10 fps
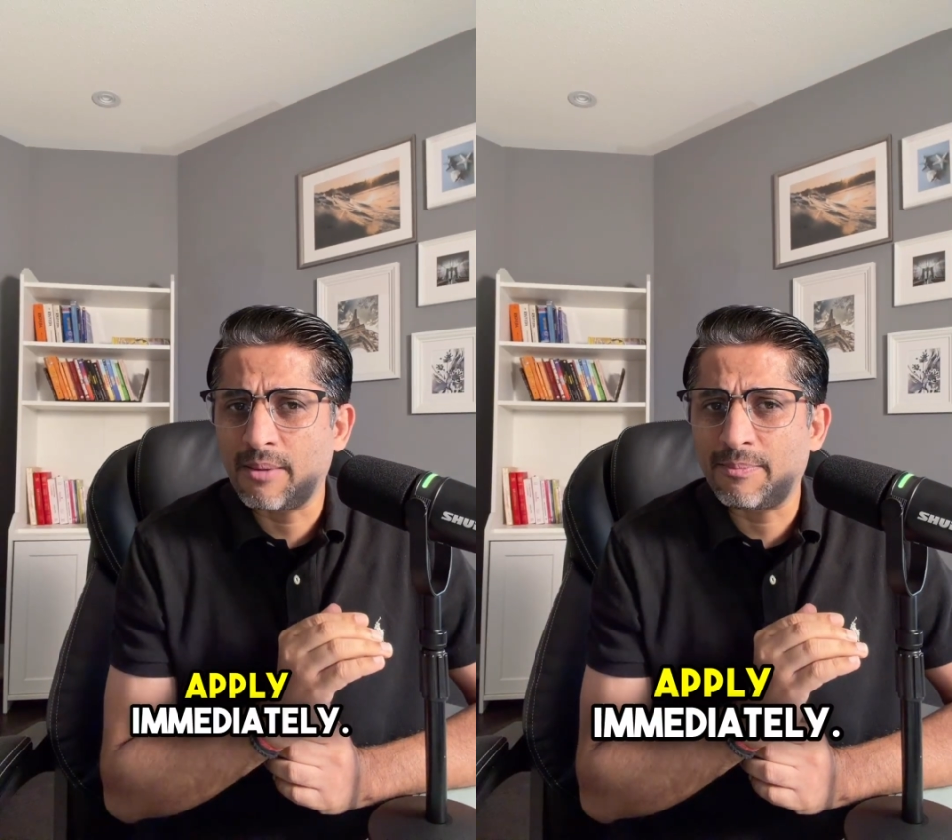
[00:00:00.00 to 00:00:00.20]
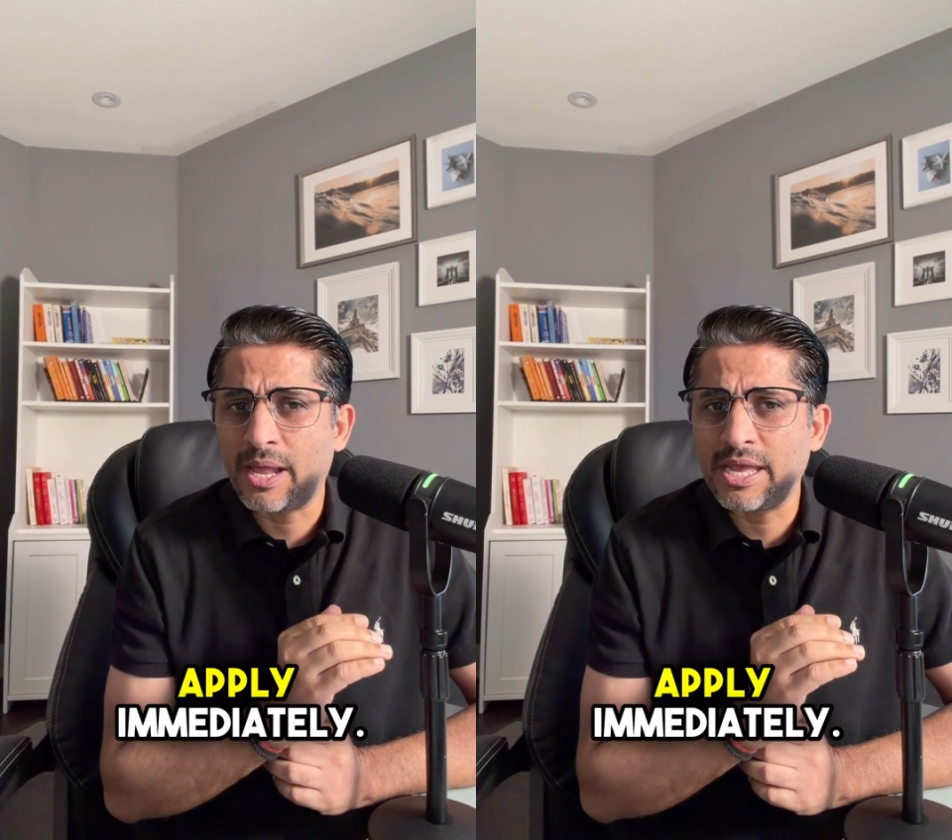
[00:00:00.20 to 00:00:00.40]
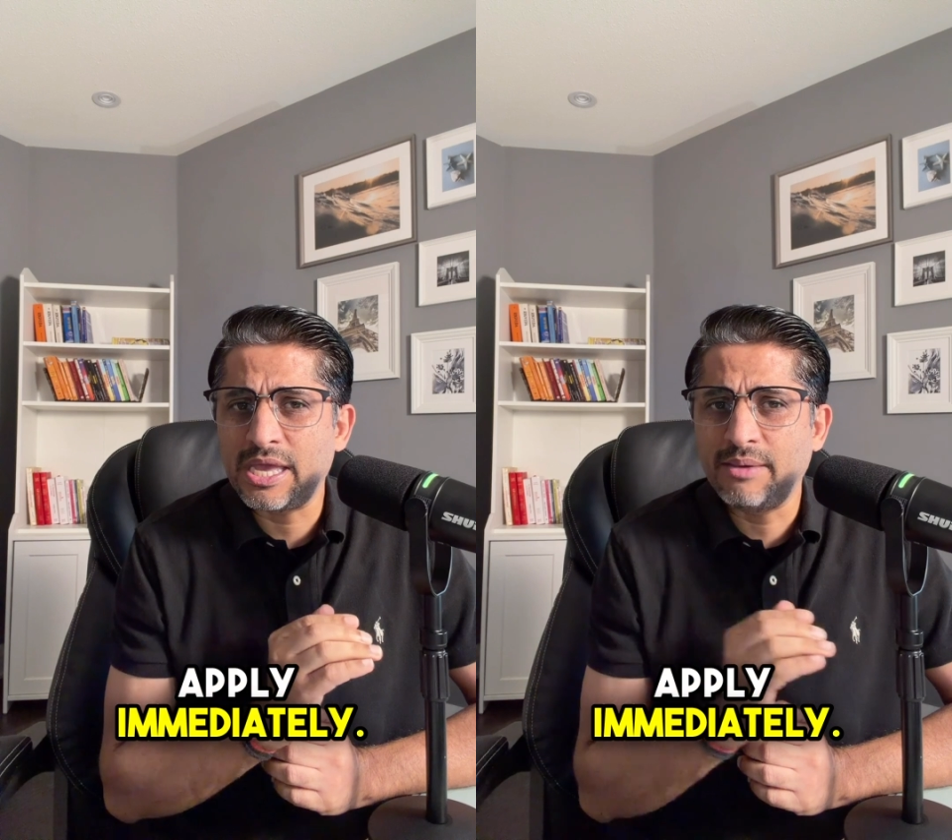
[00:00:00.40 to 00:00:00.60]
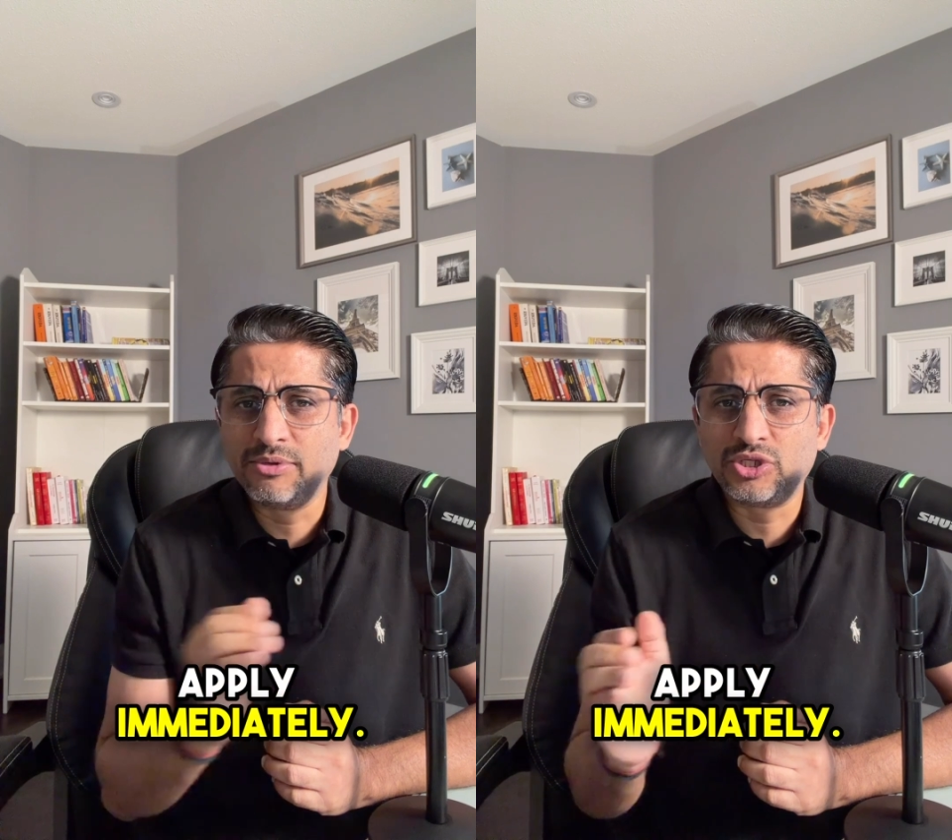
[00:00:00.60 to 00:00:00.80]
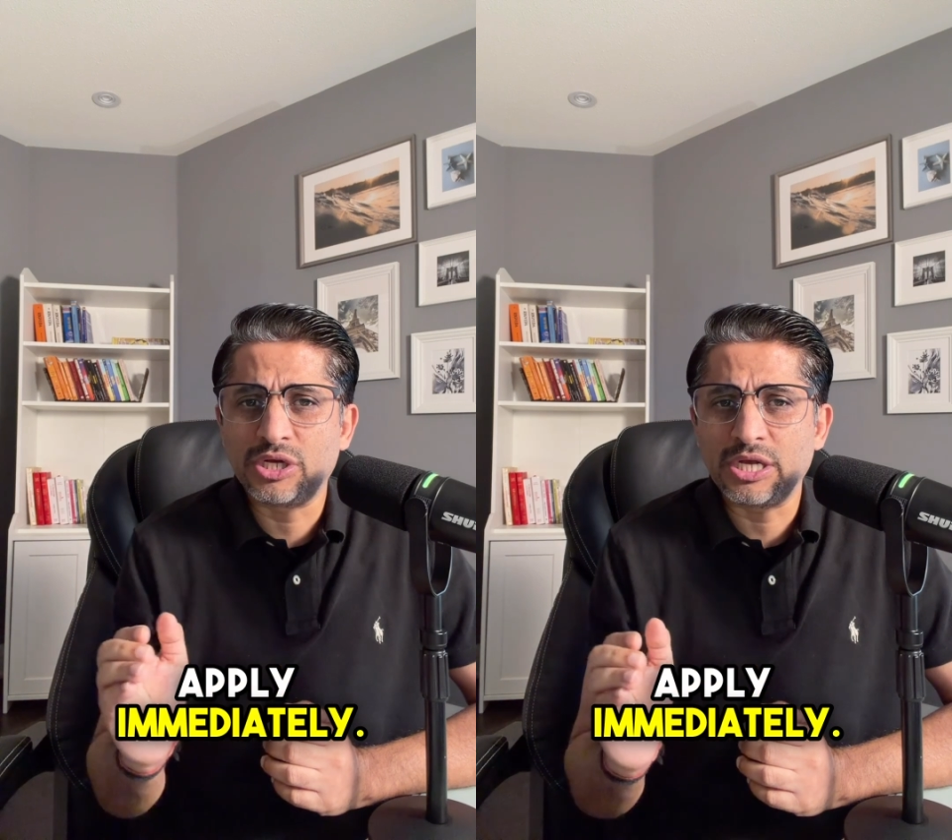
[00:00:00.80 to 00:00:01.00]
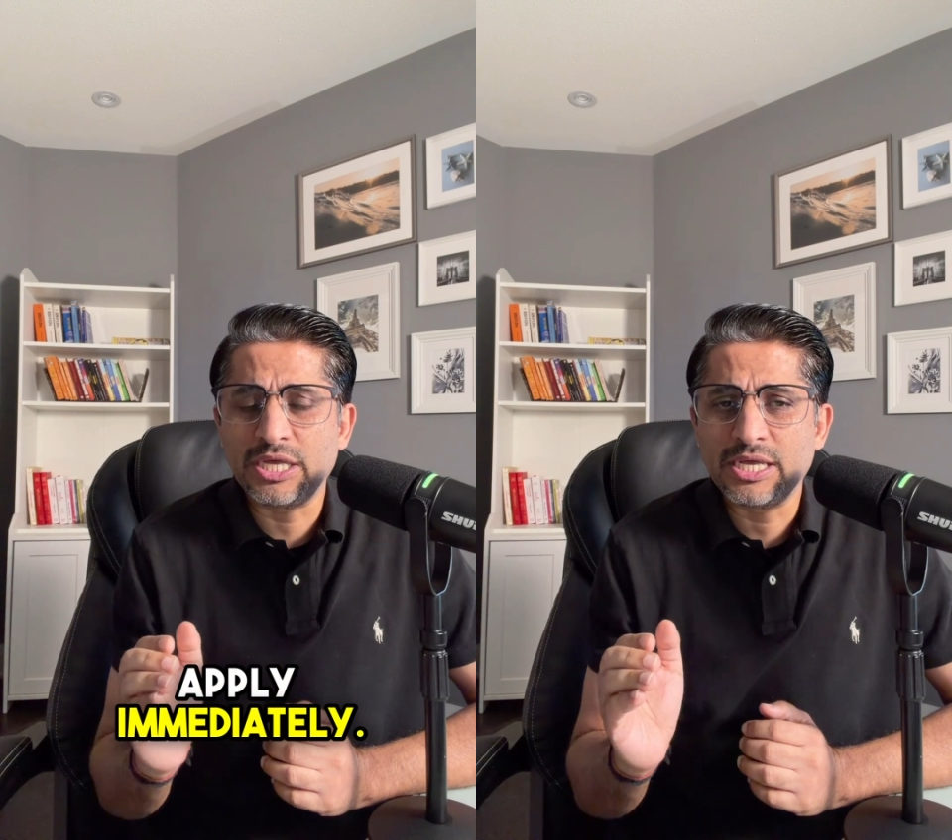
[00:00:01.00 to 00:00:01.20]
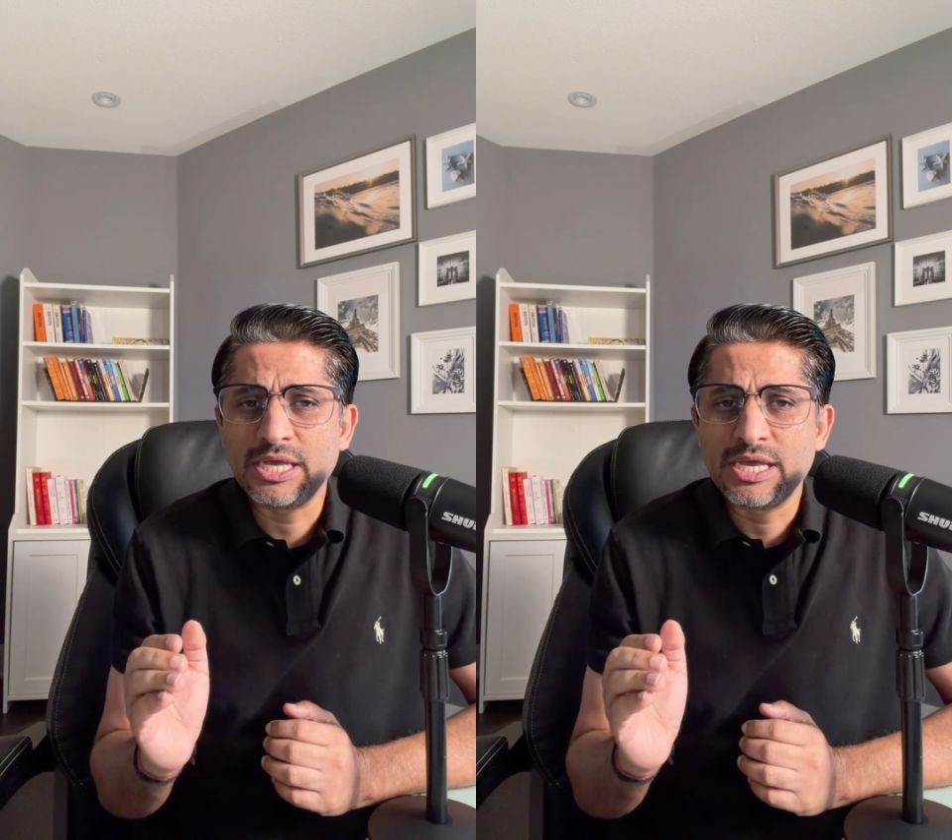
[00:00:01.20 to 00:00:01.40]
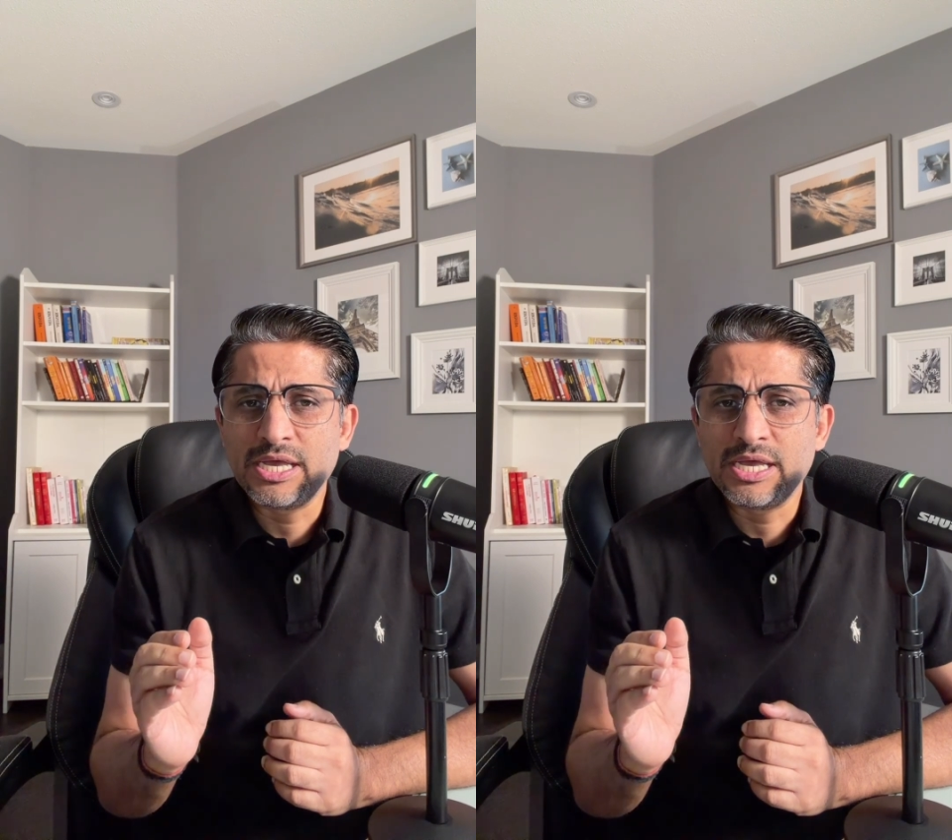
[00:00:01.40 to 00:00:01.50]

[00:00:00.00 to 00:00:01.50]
apply immediately.